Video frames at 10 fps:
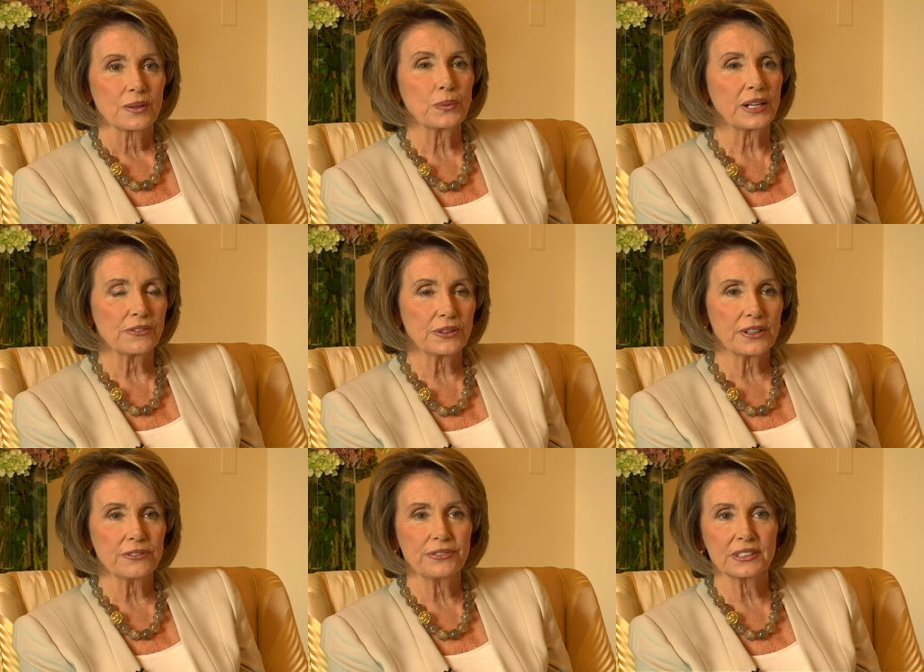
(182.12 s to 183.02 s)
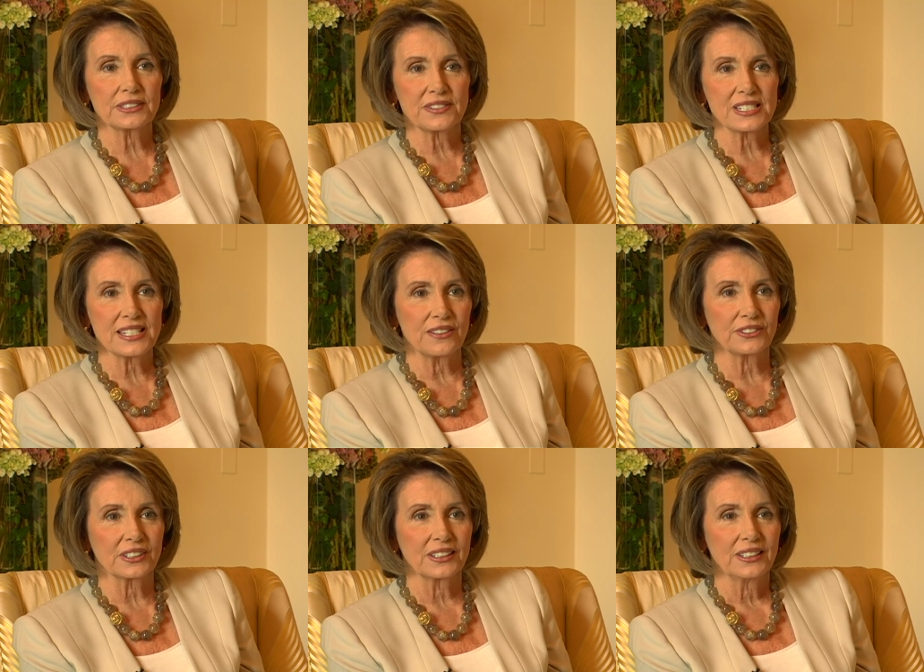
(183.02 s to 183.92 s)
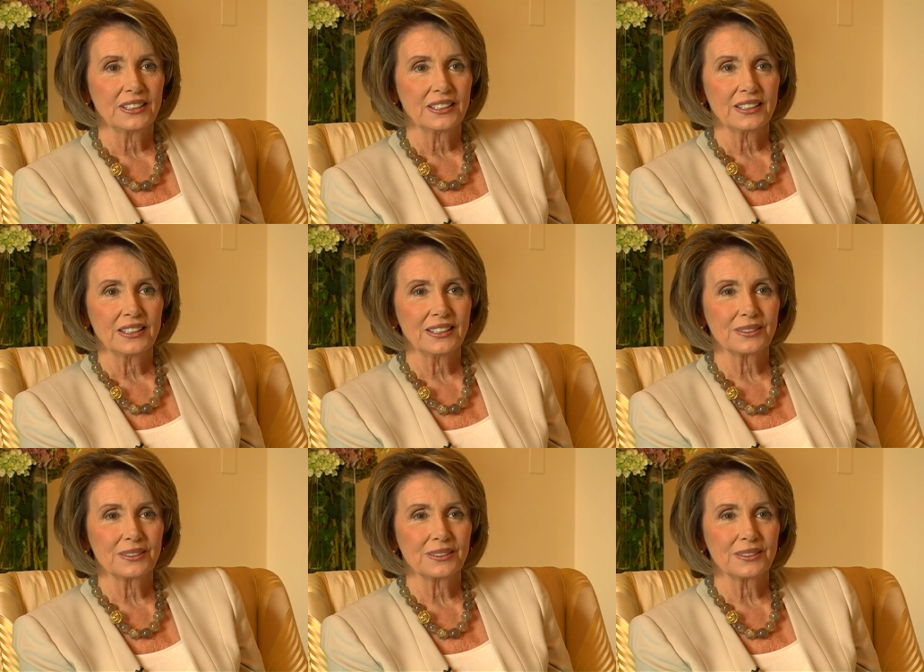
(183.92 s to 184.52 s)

whatever their field of endeavor, uh,